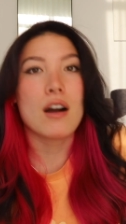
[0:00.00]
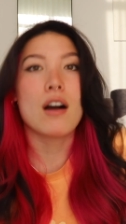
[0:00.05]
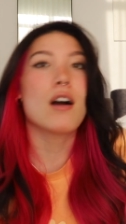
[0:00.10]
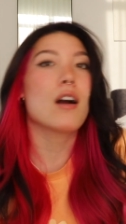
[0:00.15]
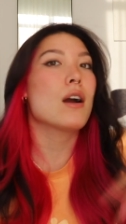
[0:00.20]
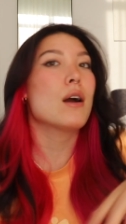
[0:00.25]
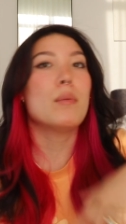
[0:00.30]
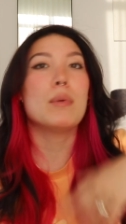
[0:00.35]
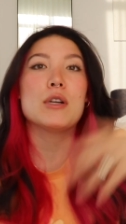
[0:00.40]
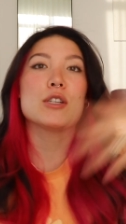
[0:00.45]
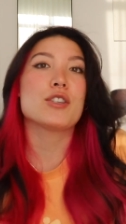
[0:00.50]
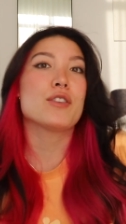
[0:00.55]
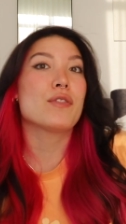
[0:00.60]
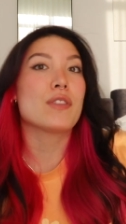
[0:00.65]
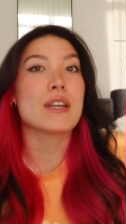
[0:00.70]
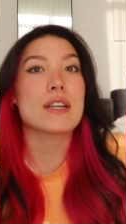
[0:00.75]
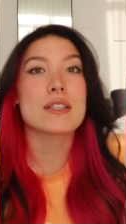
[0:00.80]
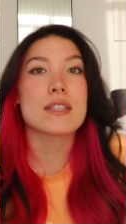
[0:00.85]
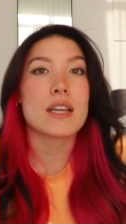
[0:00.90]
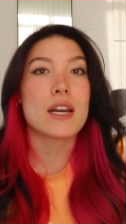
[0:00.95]
are a bunch of
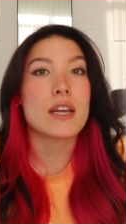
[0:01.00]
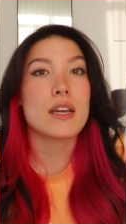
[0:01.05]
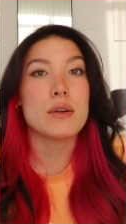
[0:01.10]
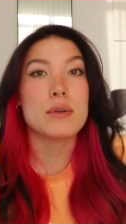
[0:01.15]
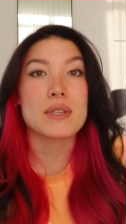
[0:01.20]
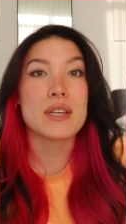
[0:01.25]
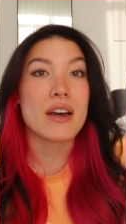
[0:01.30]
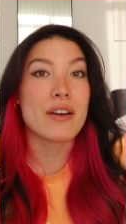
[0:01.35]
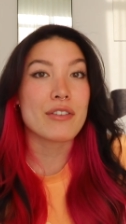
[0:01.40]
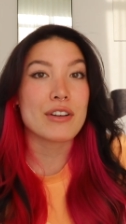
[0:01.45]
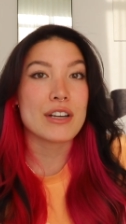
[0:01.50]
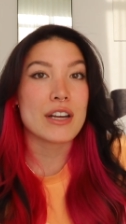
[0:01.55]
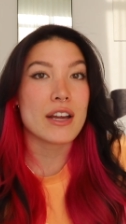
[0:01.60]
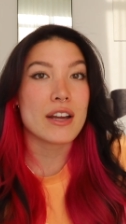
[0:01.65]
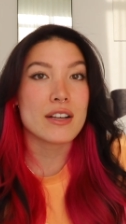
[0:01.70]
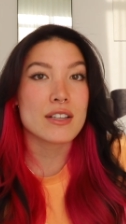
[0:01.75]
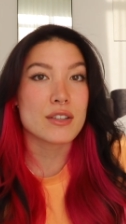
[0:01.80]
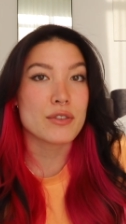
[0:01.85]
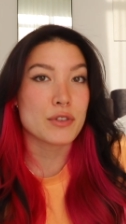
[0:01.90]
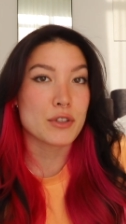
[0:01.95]
things that I use every
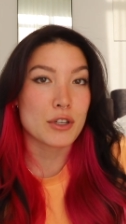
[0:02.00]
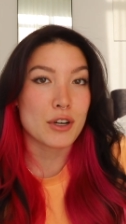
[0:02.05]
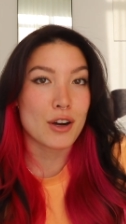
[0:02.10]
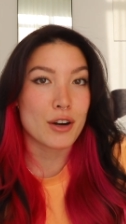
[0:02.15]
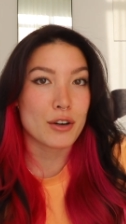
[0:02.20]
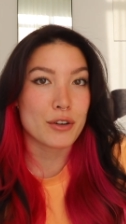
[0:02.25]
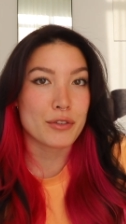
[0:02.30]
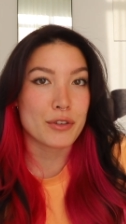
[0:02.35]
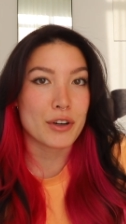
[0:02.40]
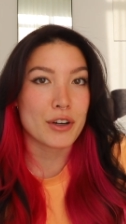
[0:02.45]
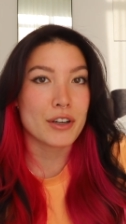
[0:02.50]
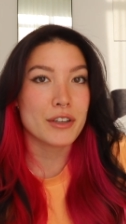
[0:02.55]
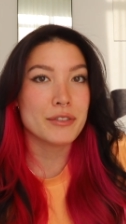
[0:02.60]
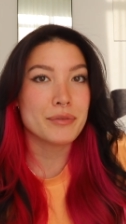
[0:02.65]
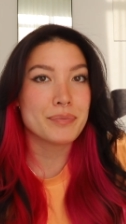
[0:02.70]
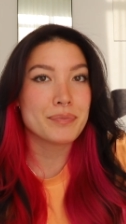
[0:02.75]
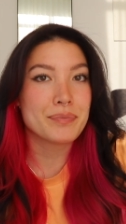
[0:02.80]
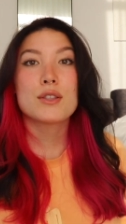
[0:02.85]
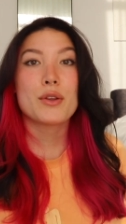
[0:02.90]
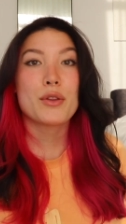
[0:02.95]
day as a photographer.
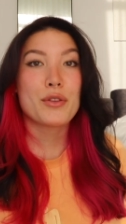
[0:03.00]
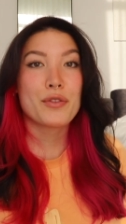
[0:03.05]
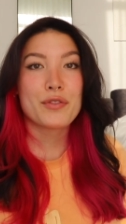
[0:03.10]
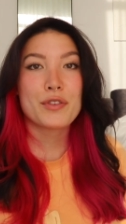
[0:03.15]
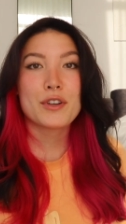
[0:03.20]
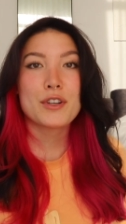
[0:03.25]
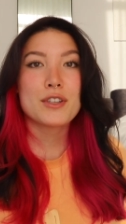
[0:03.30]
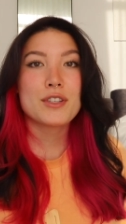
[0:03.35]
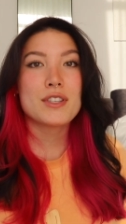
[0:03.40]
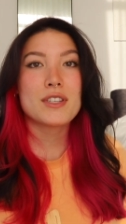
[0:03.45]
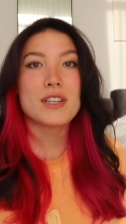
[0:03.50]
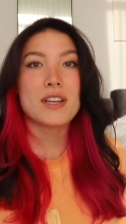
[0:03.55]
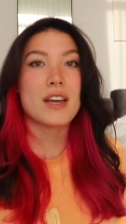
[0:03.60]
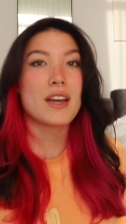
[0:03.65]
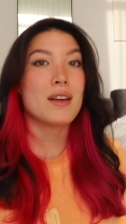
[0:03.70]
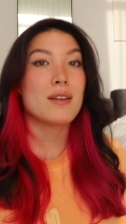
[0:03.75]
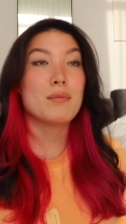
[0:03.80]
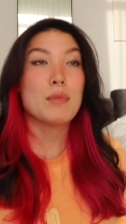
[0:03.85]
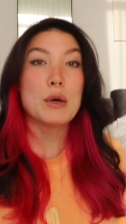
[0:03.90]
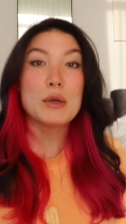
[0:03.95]
So the first
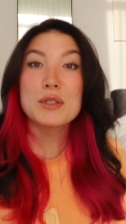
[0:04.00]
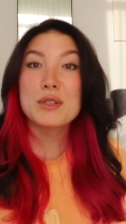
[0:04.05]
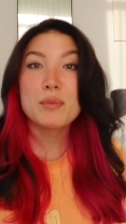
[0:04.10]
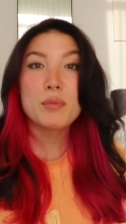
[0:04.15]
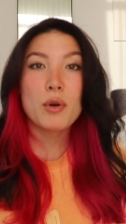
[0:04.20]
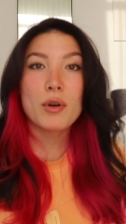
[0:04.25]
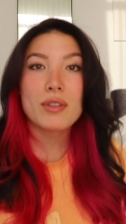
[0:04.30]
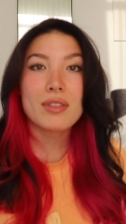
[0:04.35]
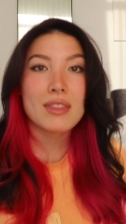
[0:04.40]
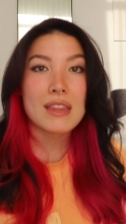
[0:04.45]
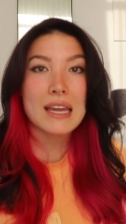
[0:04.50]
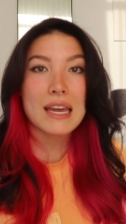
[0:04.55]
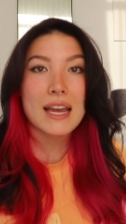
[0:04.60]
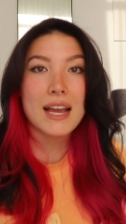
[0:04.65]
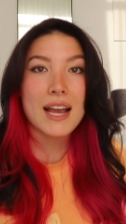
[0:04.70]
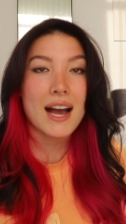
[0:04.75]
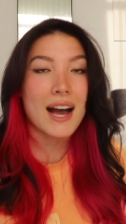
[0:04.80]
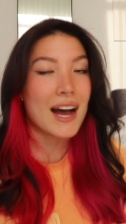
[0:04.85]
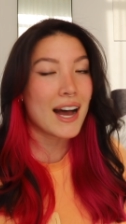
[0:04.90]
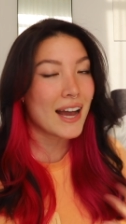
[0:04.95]
and most important
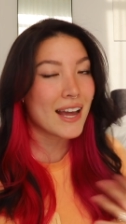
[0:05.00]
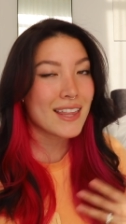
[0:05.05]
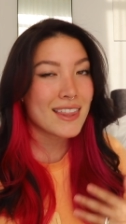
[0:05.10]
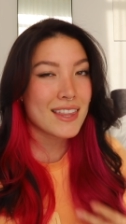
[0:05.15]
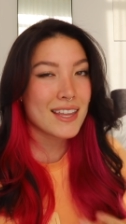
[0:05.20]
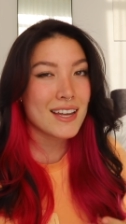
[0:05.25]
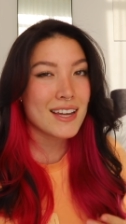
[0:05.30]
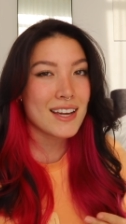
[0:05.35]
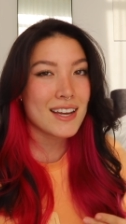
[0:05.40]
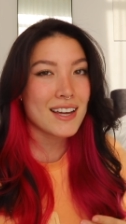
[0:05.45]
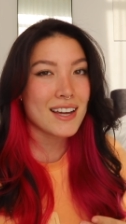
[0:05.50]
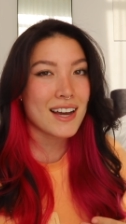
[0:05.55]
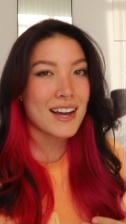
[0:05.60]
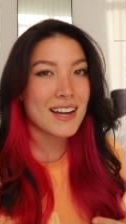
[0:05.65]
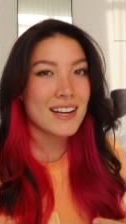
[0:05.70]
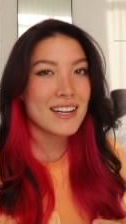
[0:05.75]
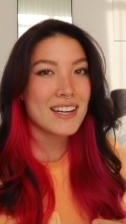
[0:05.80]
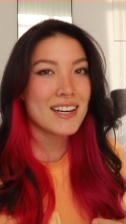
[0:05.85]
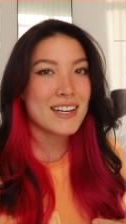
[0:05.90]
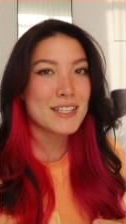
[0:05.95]
thing I think
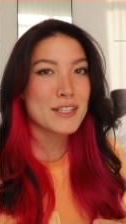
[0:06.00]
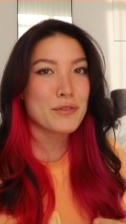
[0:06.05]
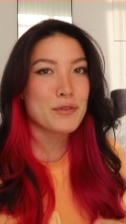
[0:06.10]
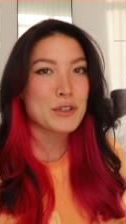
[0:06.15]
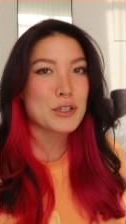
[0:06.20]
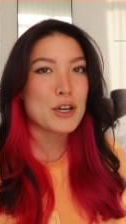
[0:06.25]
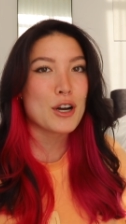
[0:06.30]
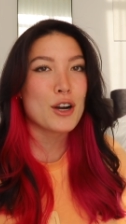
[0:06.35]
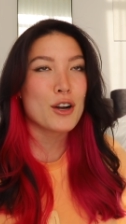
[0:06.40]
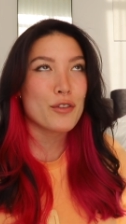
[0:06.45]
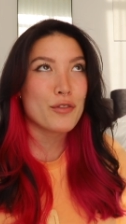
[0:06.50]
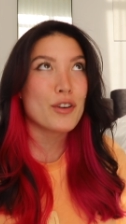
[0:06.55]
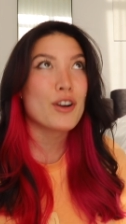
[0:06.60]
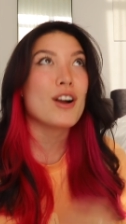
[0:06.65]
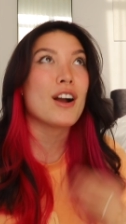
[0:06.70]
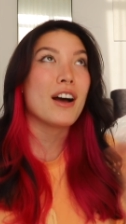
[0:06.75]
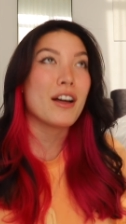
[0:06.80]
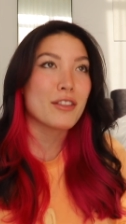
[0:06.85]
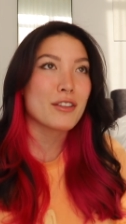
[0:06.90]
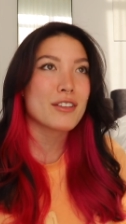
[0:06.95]
I need as a
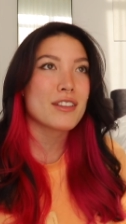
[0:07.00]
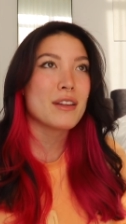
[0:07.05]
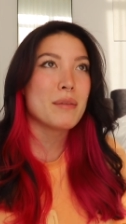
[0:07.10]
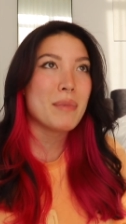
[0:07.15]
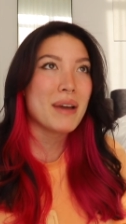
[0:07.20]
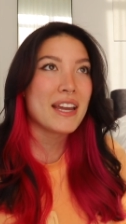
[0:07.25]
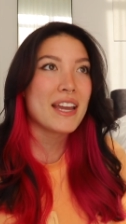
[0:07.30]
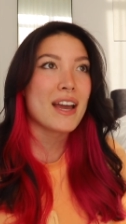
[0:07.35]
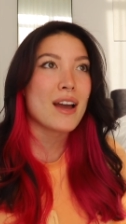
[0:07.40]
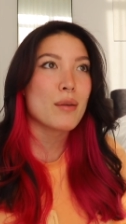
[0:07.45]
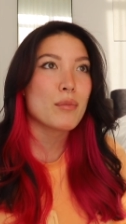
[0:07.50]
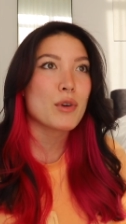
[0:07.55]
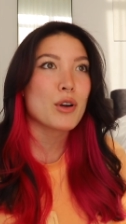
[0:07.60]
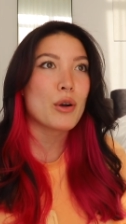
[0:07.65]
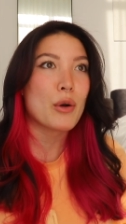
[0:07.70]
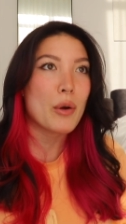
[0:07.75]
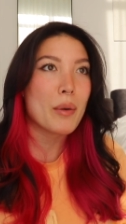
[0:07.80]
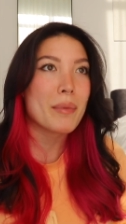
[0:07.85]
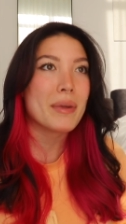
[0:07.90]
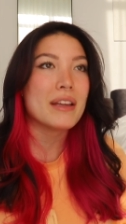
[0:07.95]
photographer, other than my camera
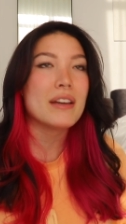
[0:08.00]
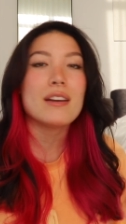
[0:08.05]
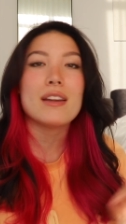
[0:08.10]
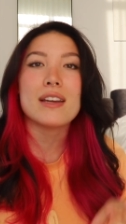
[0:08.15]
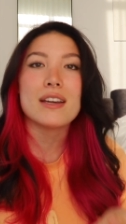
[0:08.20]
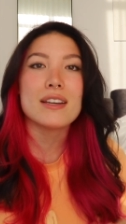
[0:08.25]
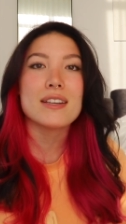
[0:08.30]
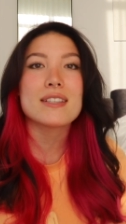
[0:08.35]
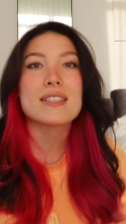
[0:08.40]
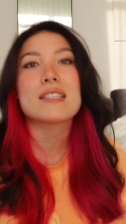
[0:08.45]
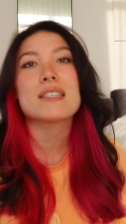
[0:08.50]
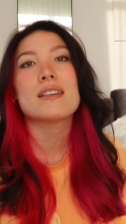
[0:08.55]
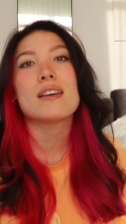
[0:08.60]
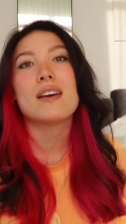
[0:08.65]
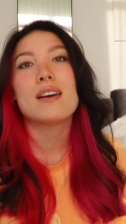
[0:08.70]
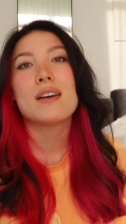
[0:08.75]
equipment, is